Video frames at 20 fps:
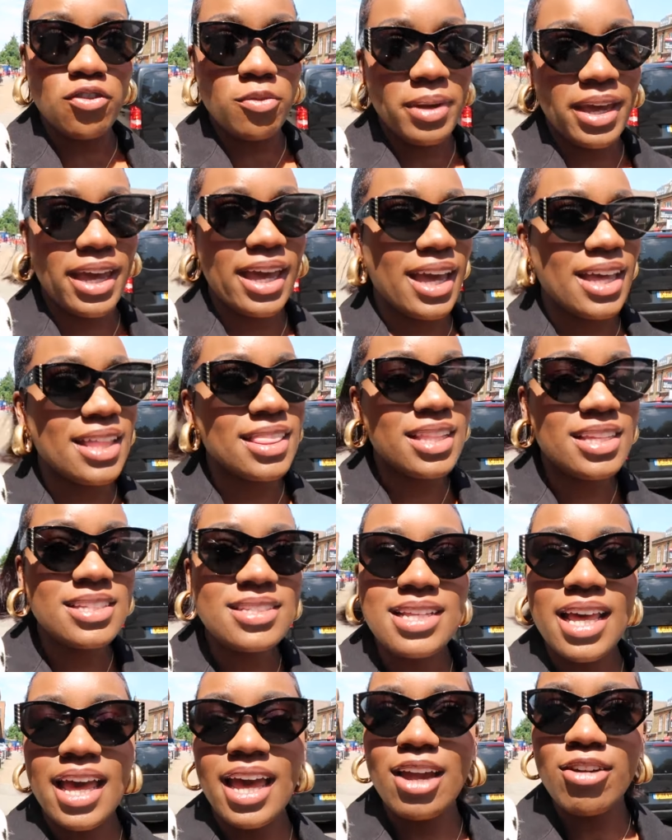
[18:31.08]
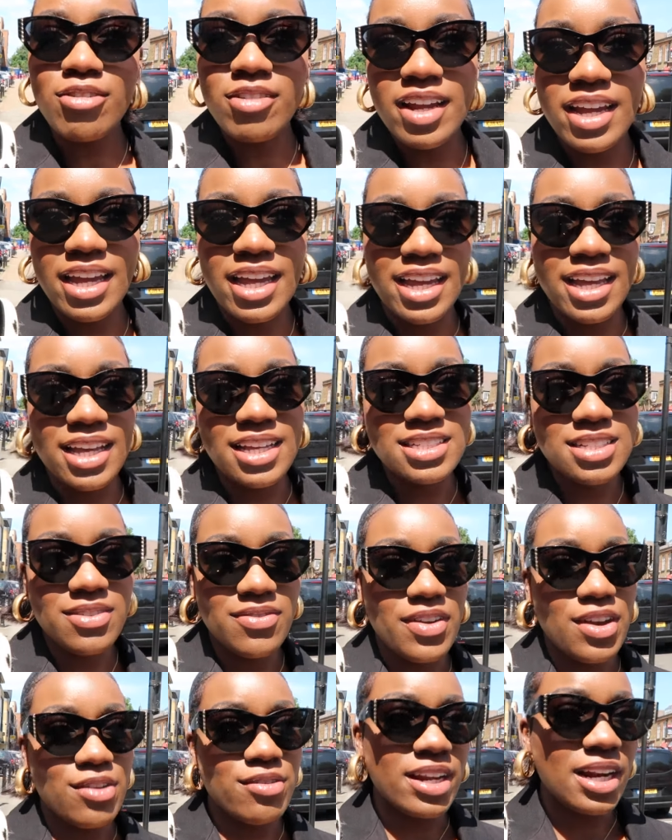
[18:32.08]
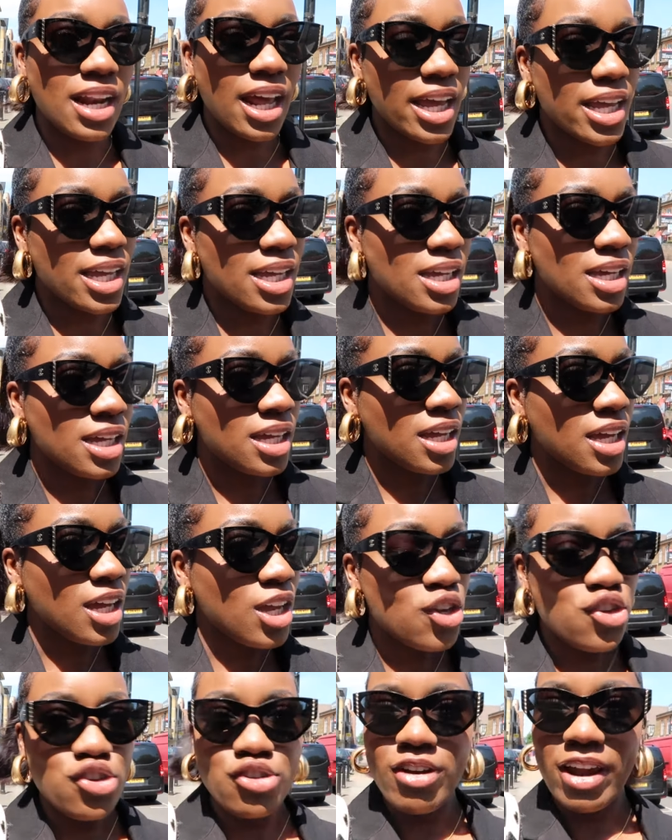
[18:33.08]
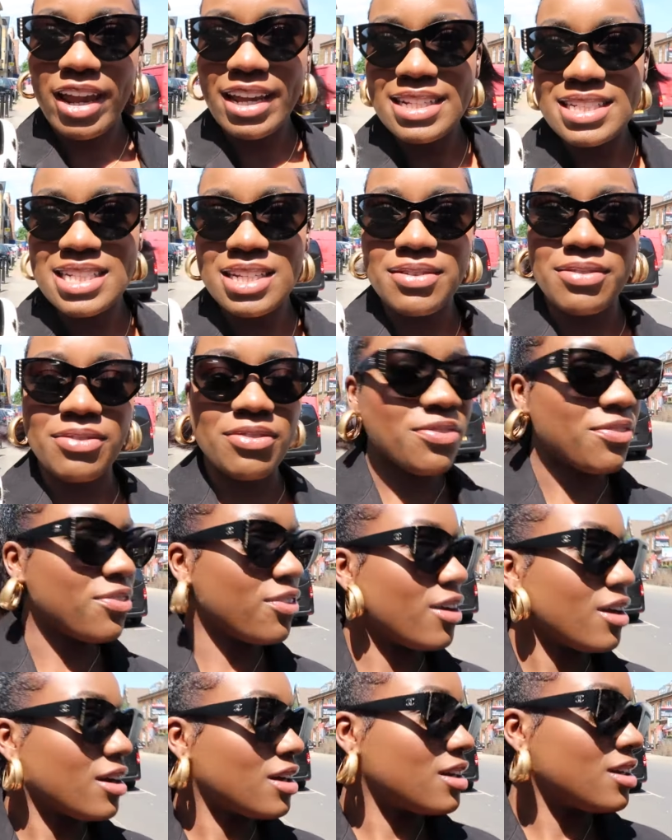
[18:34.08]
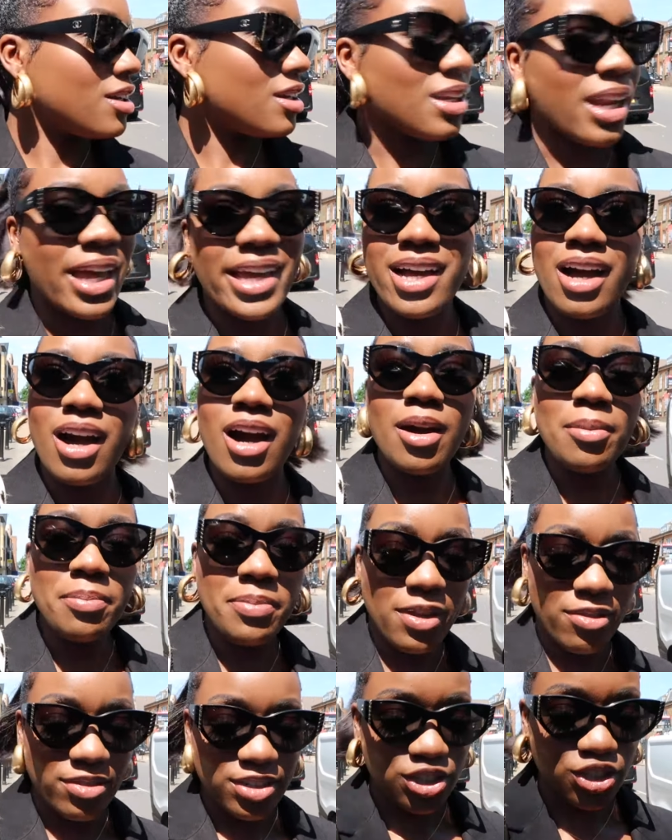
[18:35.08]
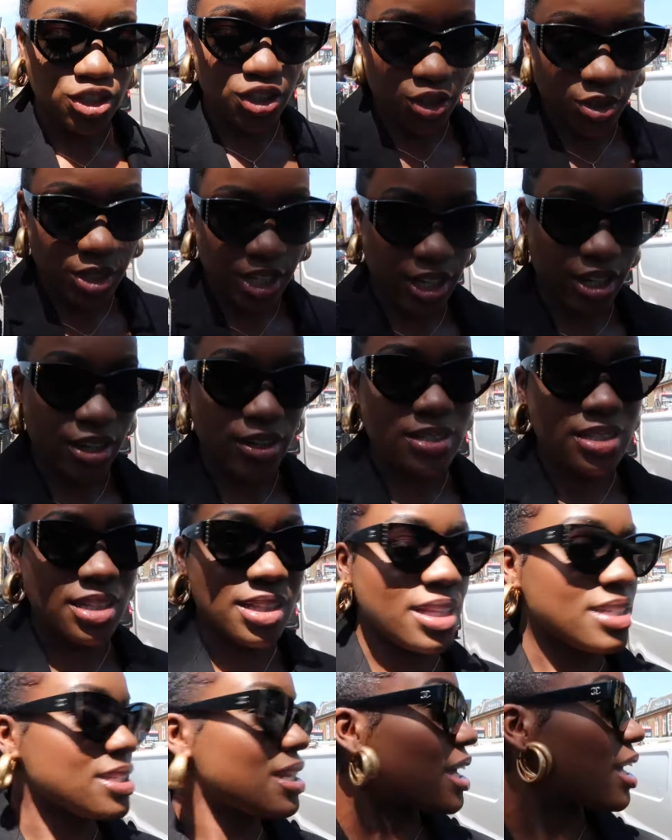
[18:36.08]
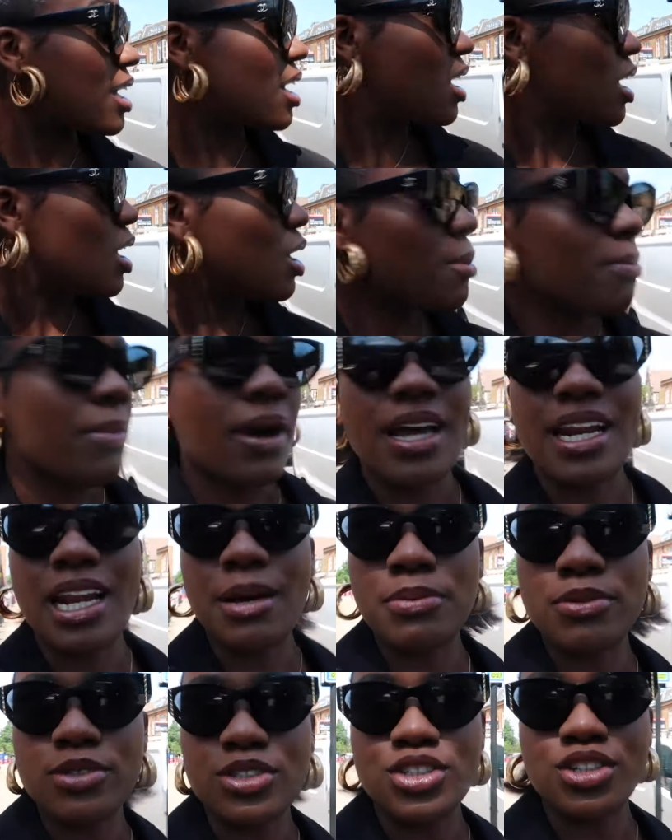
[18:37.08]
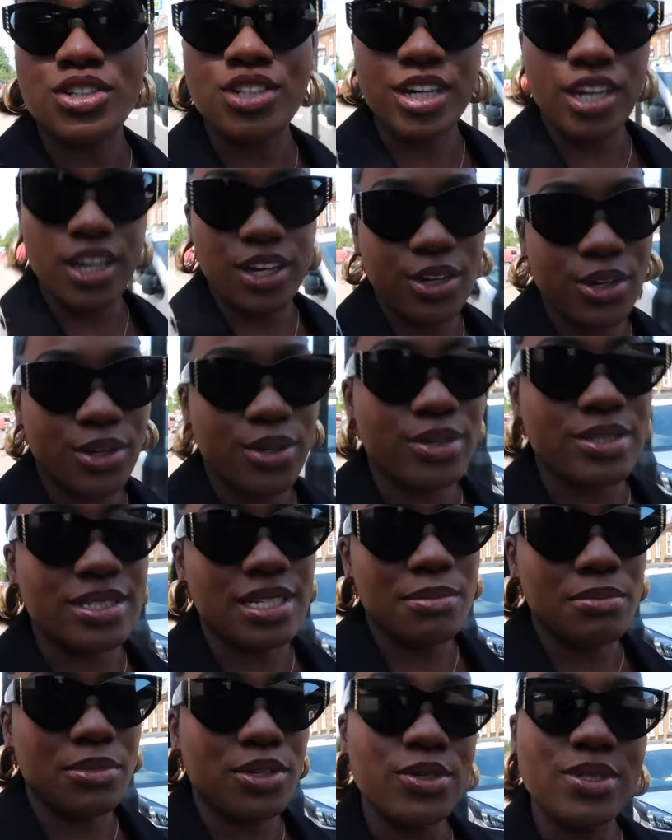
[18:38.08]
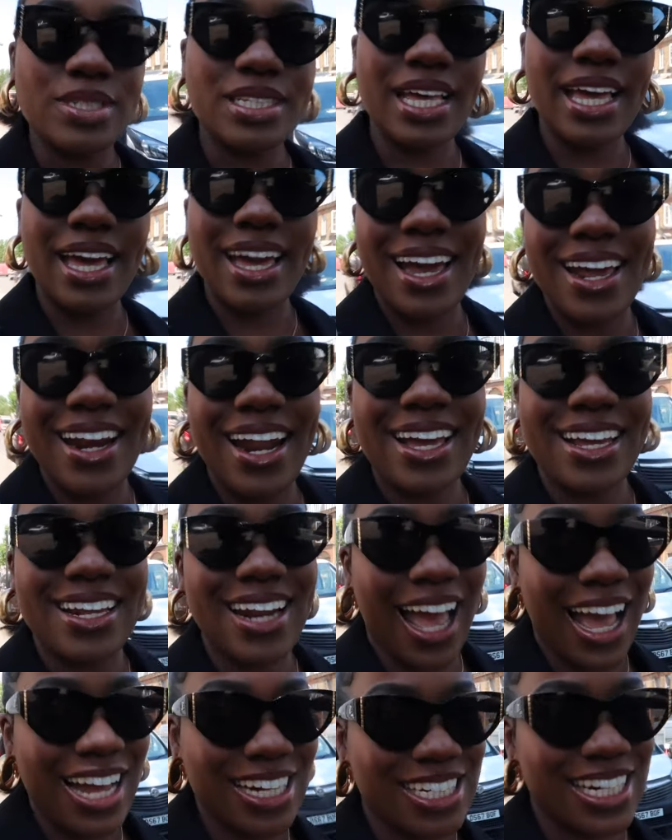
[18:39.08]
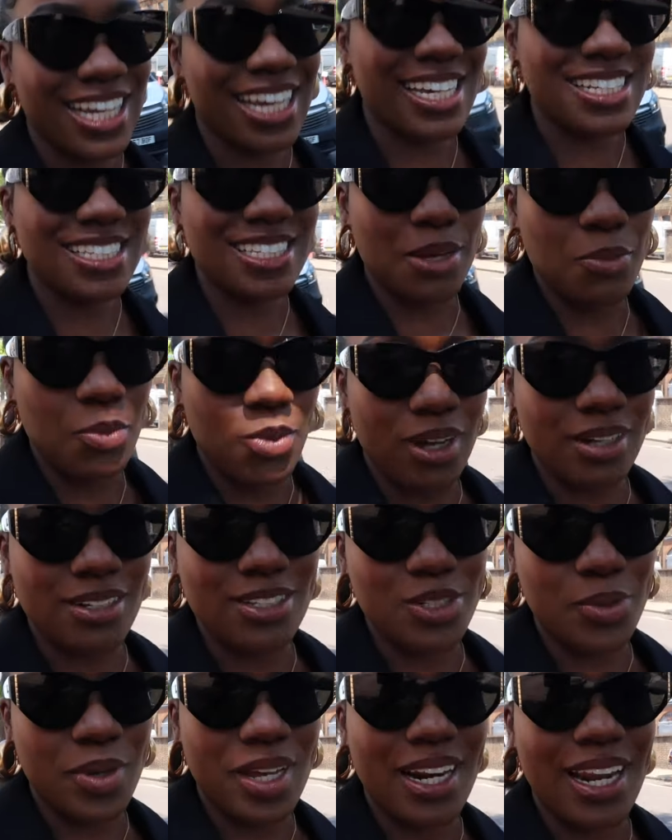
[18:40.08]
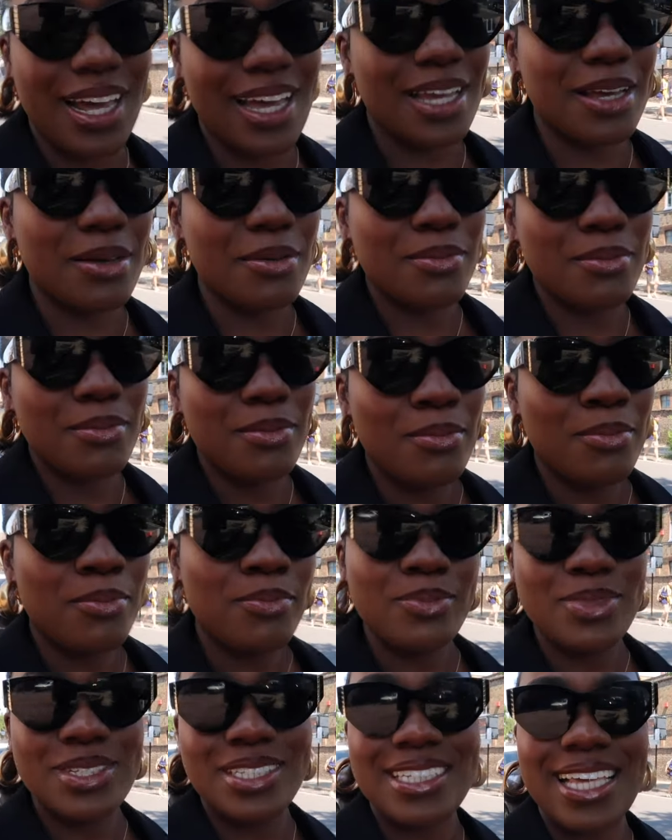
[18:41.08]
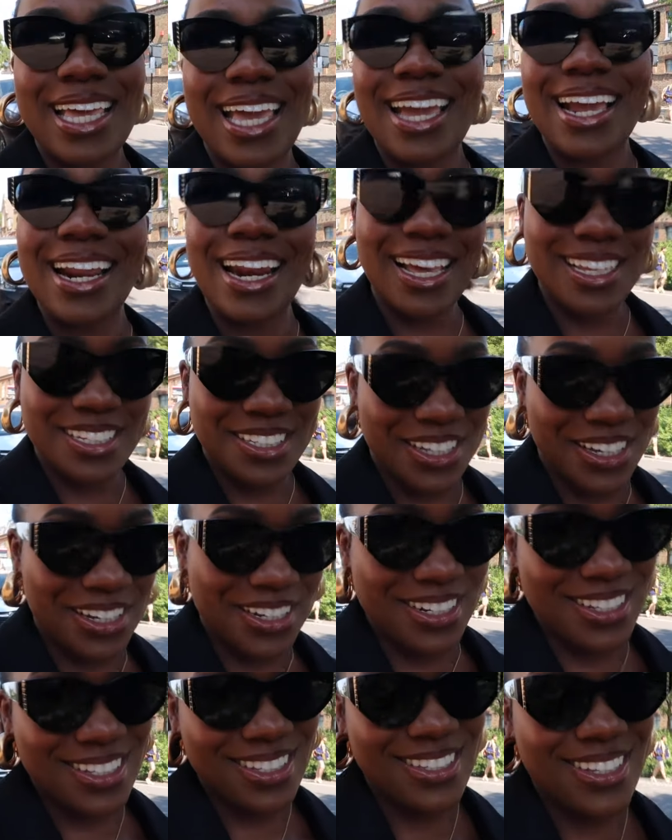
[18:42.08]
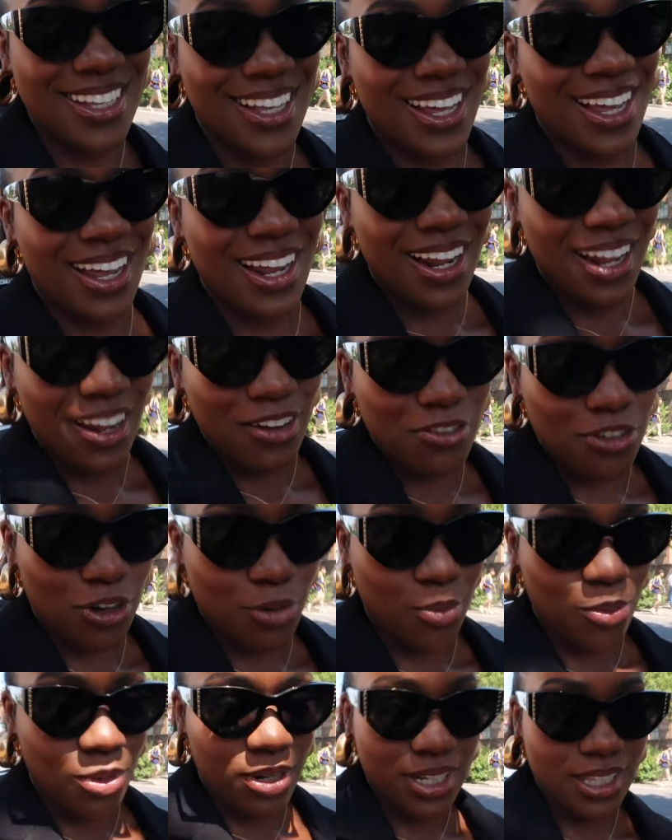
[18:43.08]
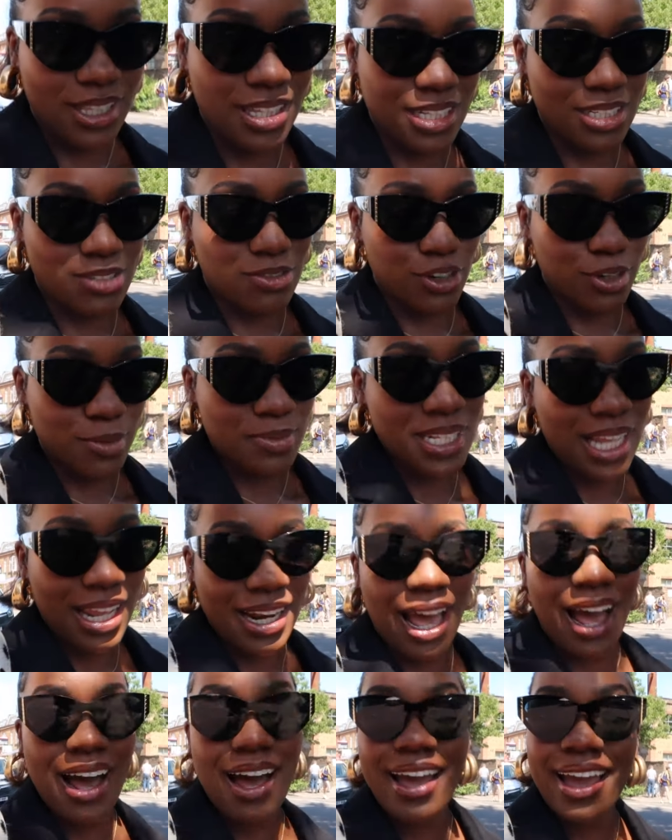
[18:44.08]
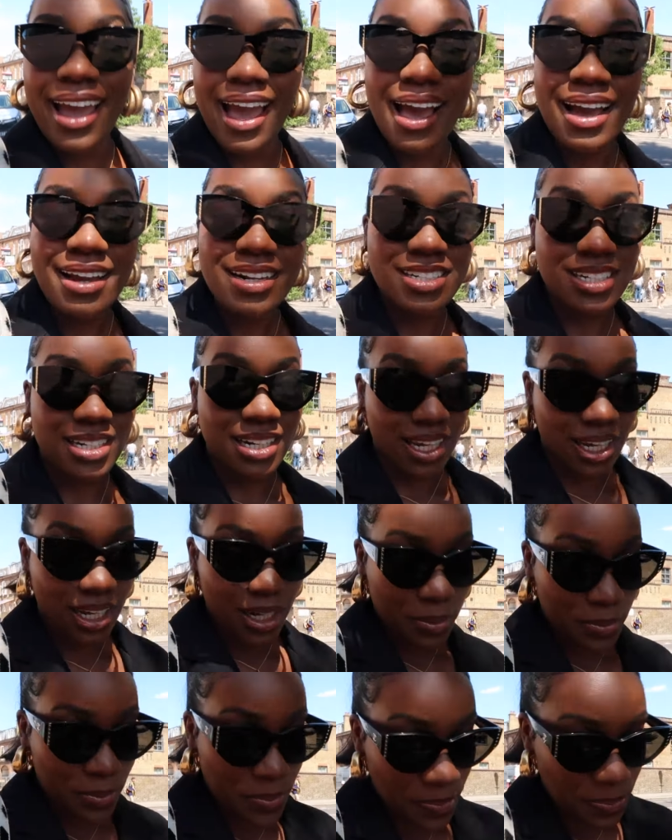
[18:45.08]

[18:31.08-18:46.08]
from here, and this area here is a very like creative like hub. There are studios, I think there's like pineapple studios and music, and I can actually hear someone doing like singing lessons from one of these rooms. And I actually